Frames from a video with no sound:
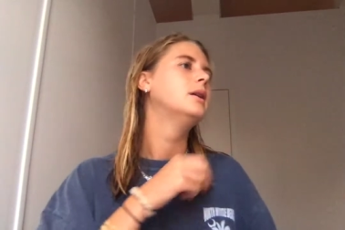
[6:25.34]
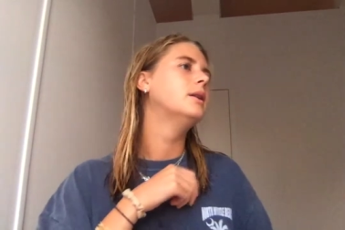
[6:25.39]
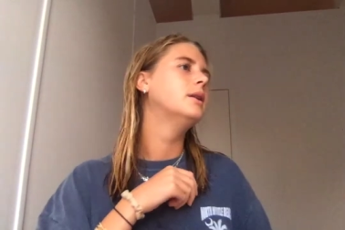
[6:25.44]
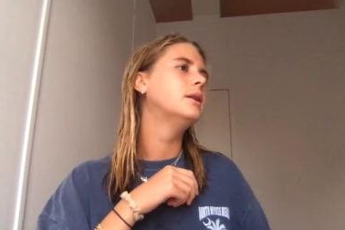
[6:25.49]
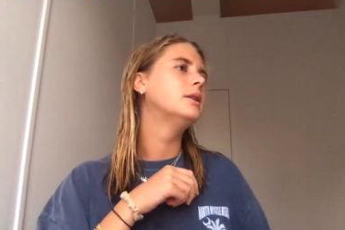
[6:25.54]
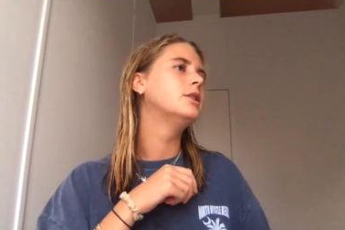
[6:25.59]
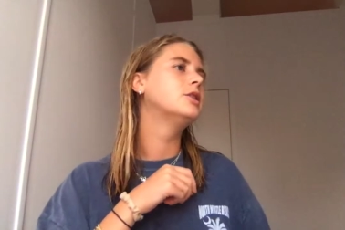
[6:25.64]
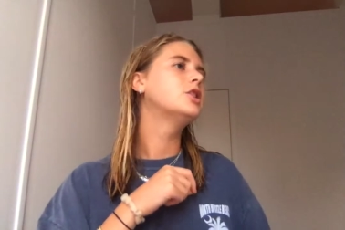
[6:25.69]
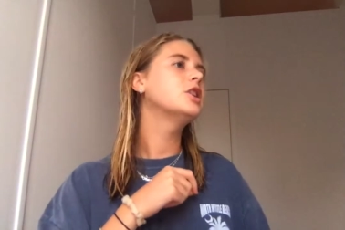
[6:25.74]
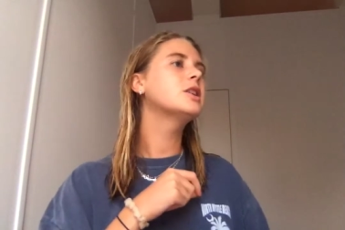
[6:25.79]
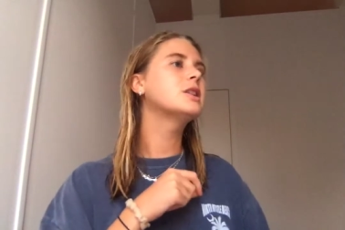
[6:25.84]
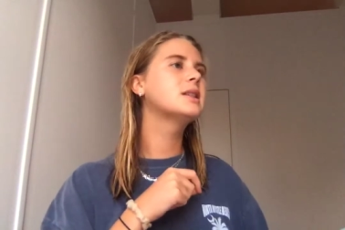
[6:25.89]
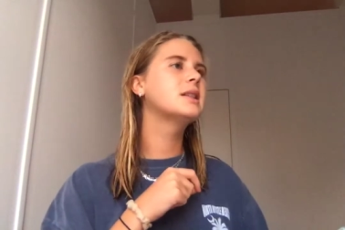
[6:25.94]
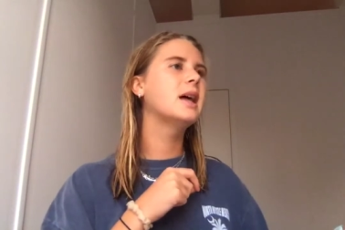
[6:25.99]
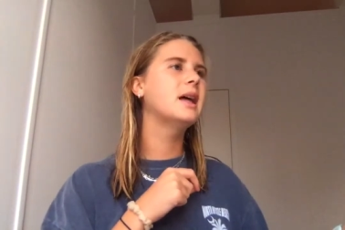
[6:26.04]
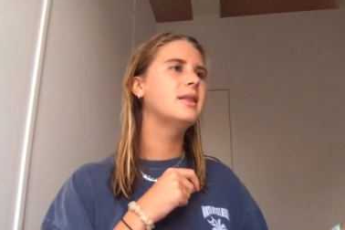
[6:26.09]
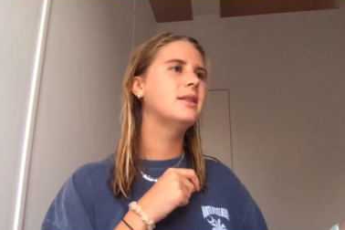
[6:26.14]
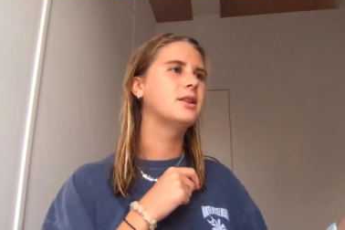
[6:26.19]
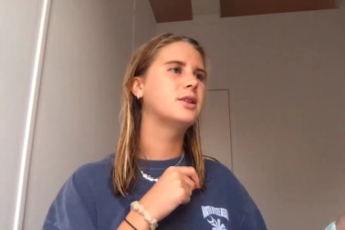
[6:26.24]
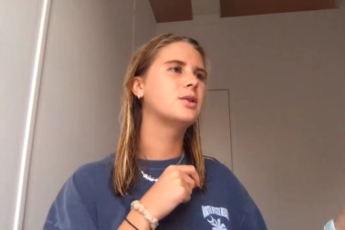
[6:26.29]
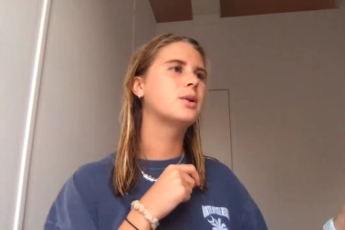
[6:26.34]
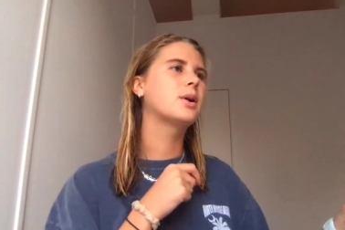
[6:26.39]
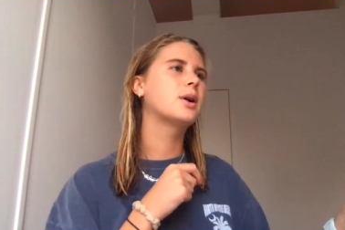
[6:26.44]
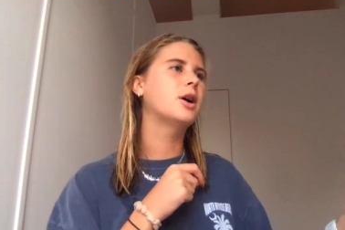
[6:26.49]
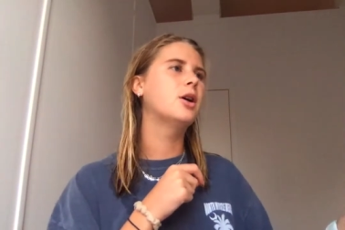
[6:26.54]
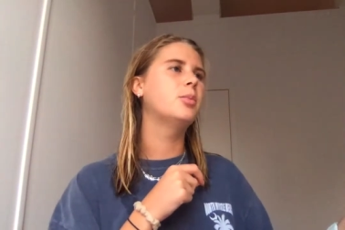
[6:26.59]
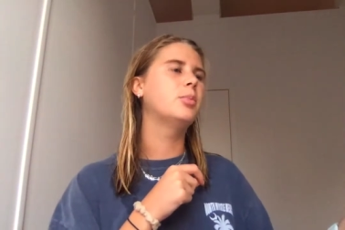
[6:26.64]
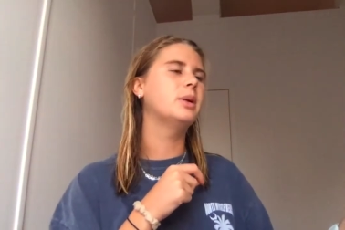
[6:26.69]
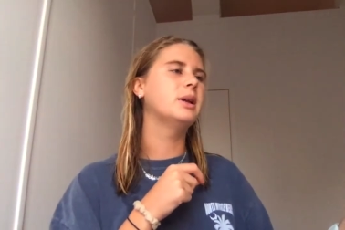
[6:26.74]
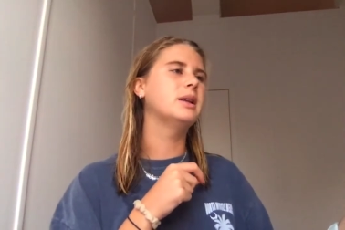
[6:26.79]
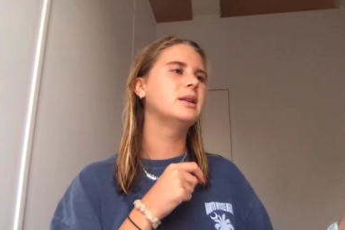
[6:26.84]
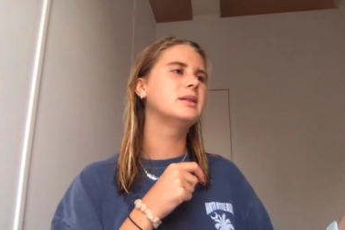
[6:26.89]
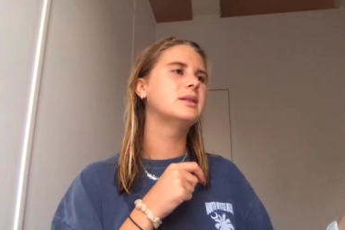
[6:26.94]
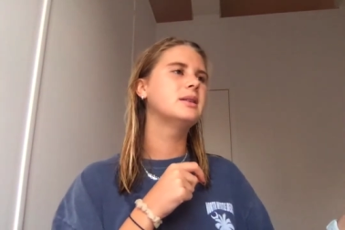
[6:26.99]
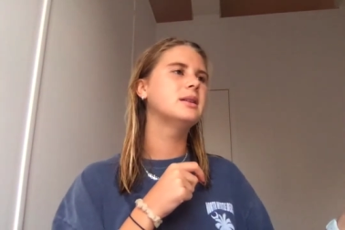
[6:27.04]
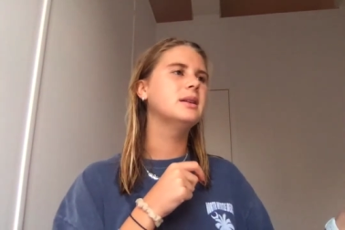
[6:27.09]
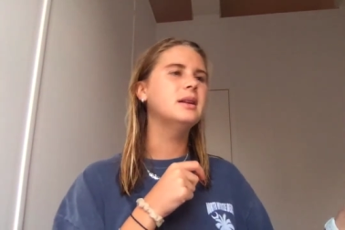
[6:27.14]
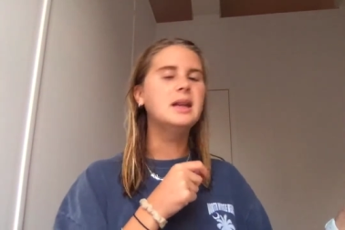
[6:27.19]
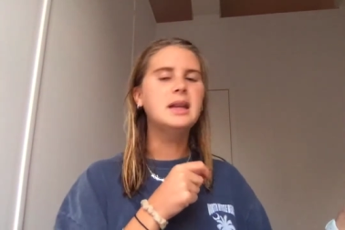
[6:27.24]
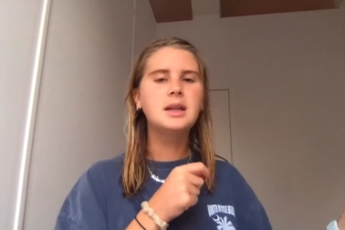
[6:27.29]
Just then the door opened.
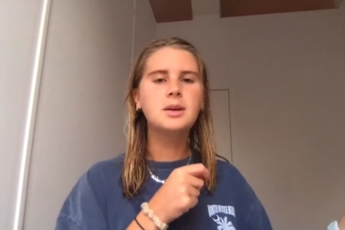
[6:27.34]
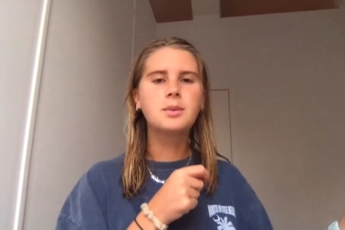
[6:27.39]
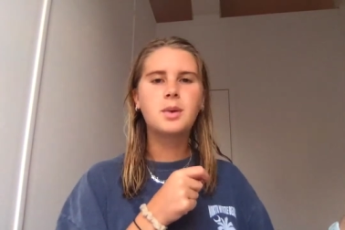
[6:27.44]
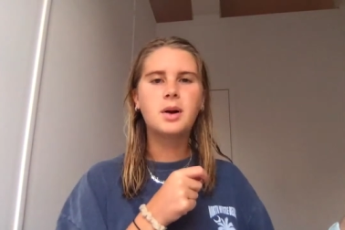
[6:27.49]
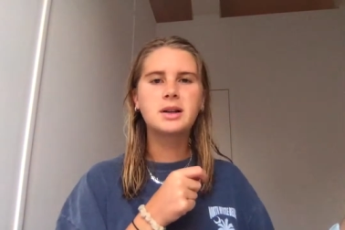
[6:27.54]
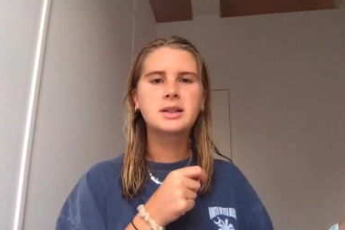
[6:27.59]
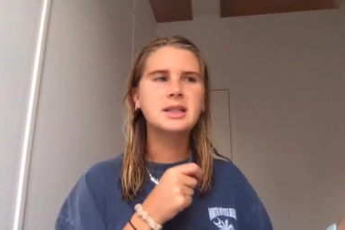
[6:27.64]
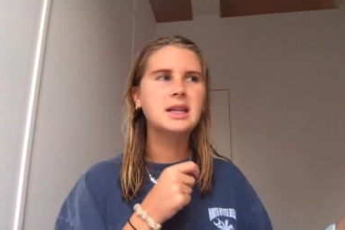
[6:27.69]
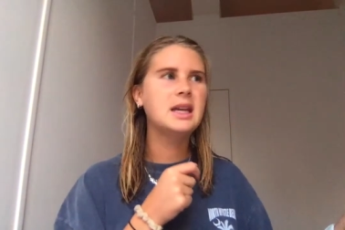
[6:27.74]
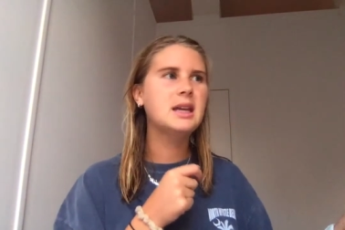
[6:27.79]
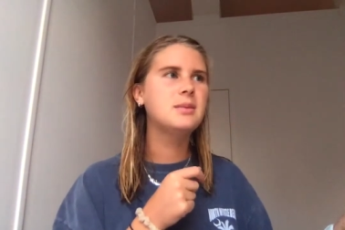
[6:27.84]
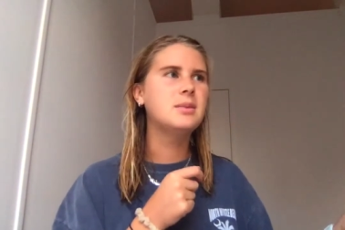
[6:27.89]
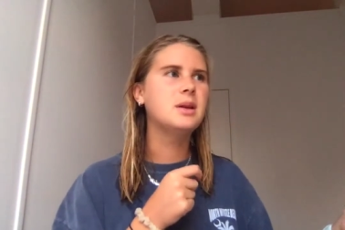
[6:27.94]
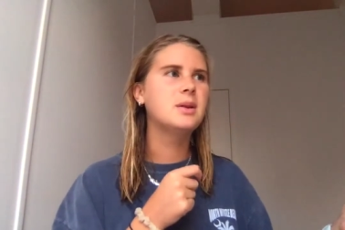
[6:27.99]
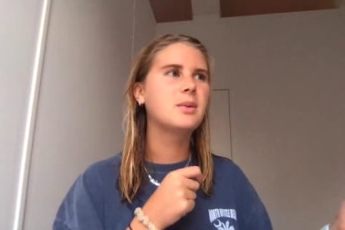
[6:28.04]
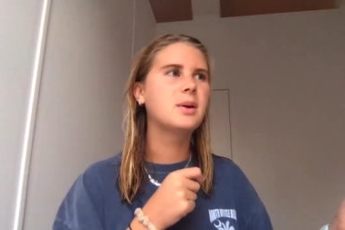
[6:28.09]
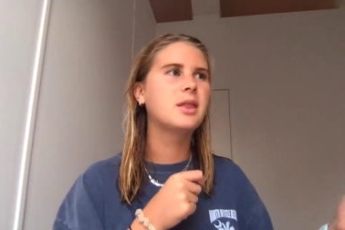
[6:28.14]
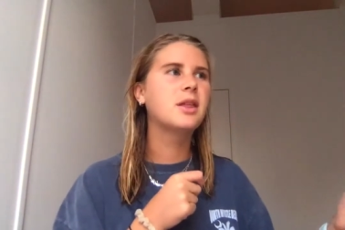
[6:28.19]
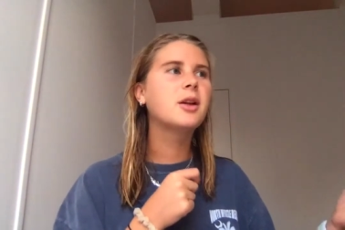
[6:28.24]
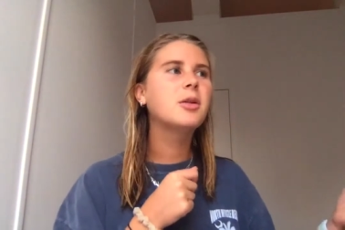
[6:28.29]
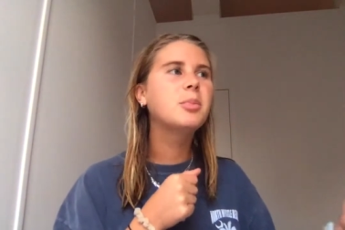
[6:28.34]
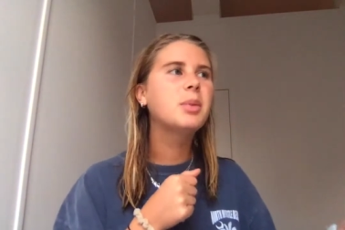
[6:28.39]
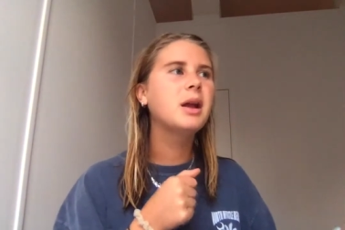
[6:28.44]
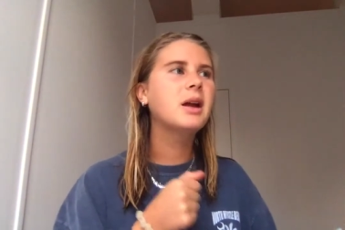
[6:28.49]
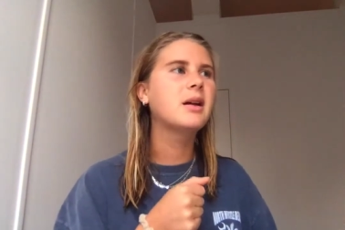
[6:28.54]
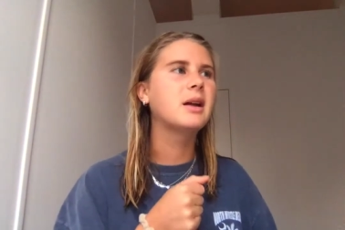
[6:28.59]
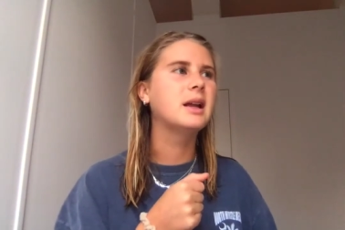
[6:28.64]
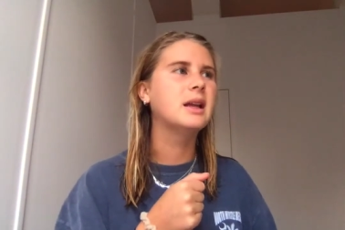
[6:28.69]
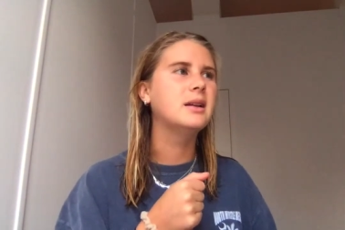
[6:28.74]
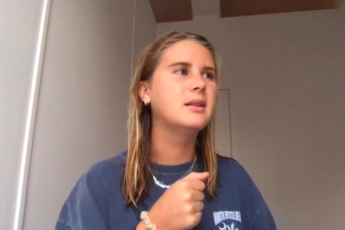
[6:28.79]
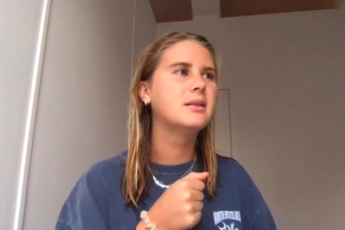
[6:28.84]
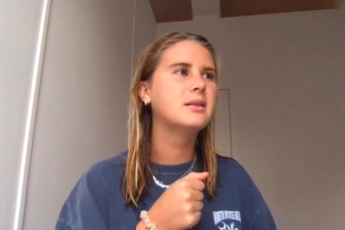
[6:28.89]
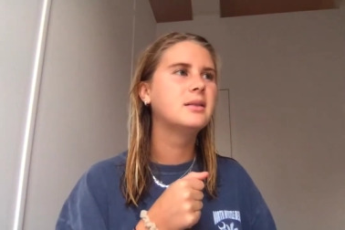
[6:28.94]
In walked Amy with her parrot.